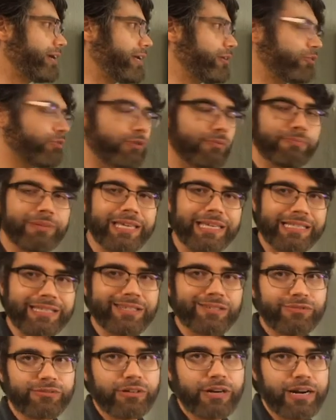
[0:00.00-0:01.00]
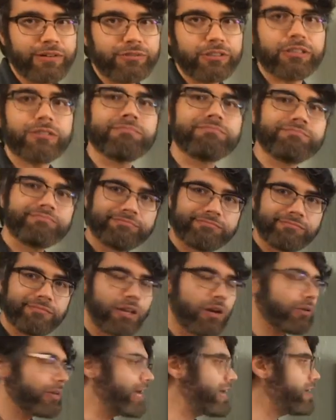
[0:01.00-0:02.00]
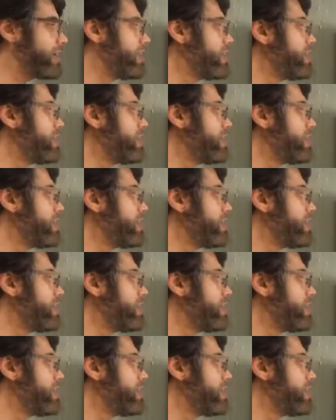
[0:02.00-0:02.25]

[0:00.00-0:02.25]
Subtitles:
and it repeats forever. Okay?